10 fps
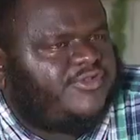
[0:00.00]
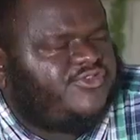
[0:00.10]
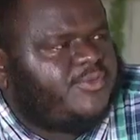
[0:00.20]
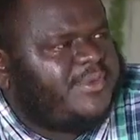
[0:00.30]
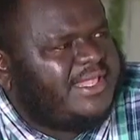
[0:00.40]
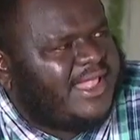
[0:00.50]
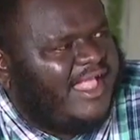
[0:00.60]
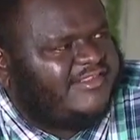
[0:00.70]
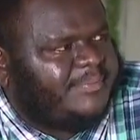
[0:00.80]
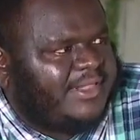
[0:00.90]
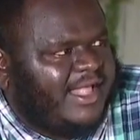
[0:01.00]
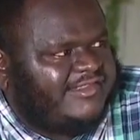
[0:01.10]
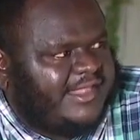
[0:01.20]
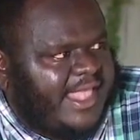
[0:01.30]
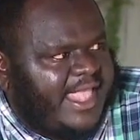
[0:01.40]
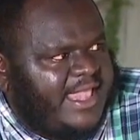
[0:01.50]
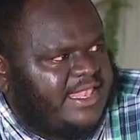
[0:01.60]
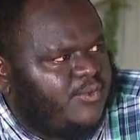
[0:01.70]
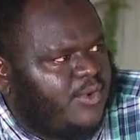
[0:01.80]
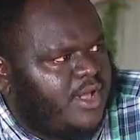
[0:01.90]
Once you be nice and polite to
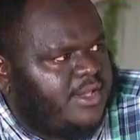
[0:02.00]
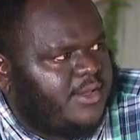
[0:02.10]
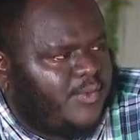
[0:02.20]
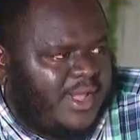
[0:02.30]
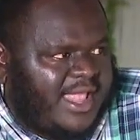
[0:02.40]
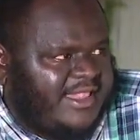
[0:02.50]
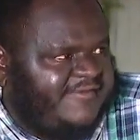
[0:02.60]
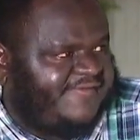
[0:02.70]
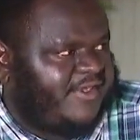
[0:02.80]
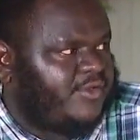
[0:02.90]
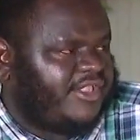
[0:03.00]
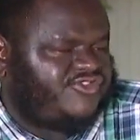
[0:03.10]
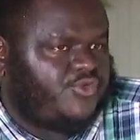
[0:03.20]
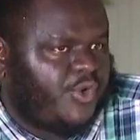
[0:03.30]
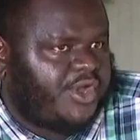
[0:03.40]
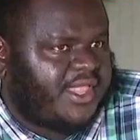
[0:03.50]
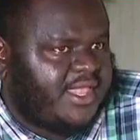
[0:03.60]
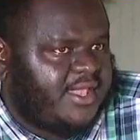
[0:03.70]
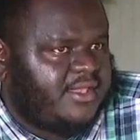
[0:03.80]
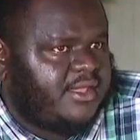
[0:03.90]
anyone or any field that you work
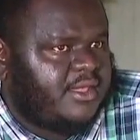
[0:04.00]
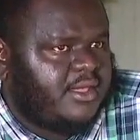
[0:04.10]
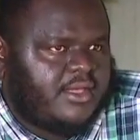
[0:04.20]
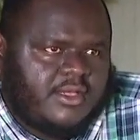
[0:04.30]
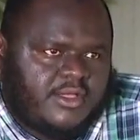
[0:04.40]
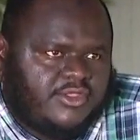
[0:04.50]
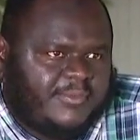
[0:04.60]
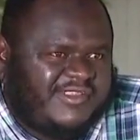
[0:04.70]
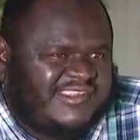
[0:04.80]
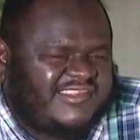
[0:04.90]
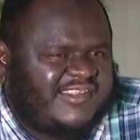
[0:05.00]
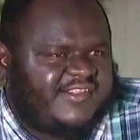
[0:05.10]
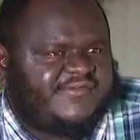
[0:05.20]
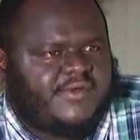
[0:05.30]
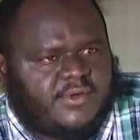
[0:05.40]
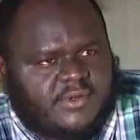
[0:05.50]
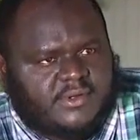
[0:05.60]
in, you'll be successful.